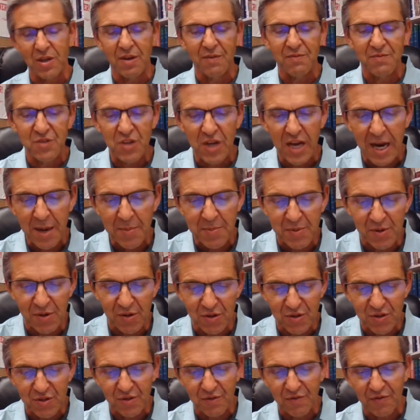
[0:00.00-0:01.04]
of
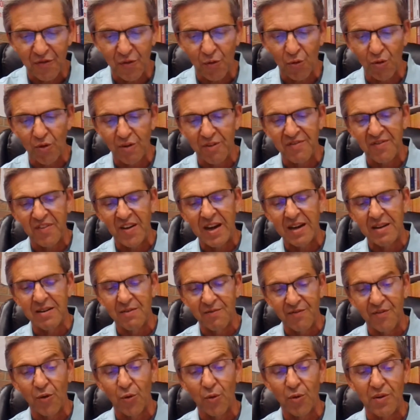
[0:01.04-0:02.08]
chapters 4
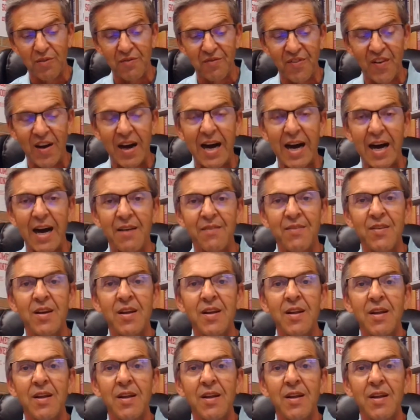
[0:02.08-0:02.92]
and 5.